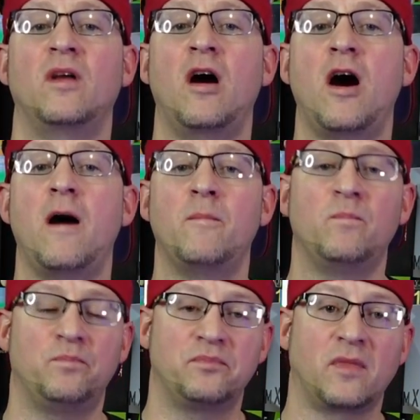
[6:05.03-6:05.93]

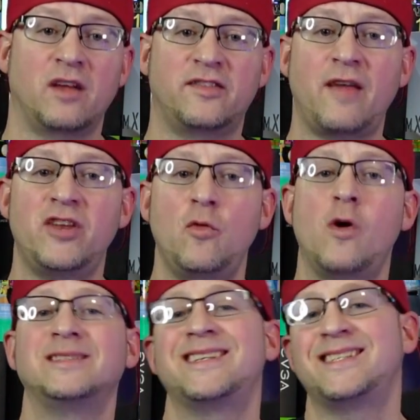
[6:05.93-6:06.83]

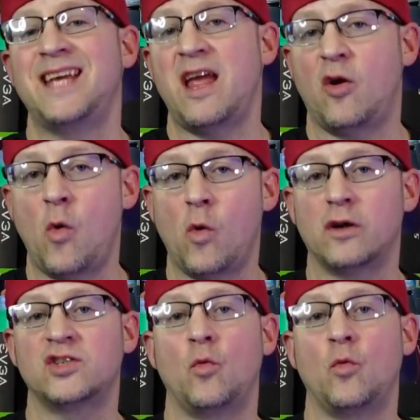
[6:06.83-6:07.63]
7168 cores,